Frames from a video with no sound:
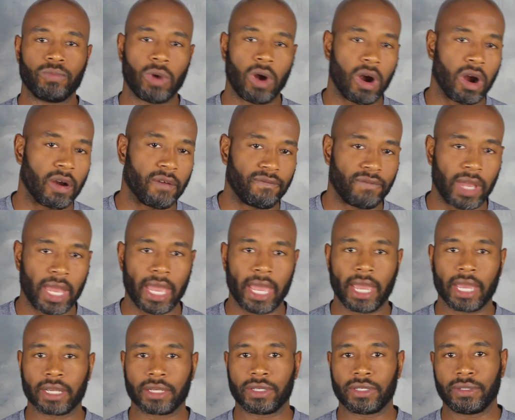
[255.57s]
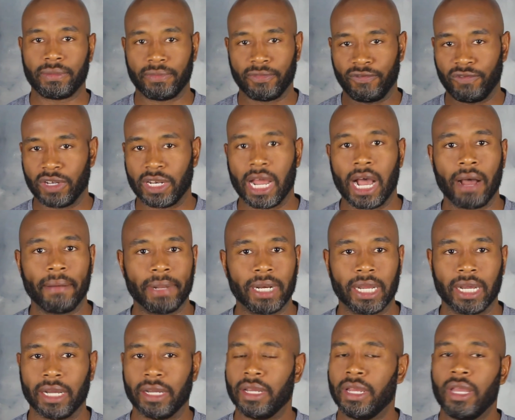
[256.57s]
artifacts, and
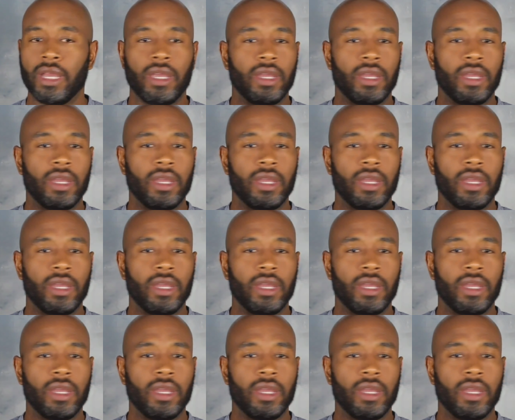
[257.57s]
phenomena,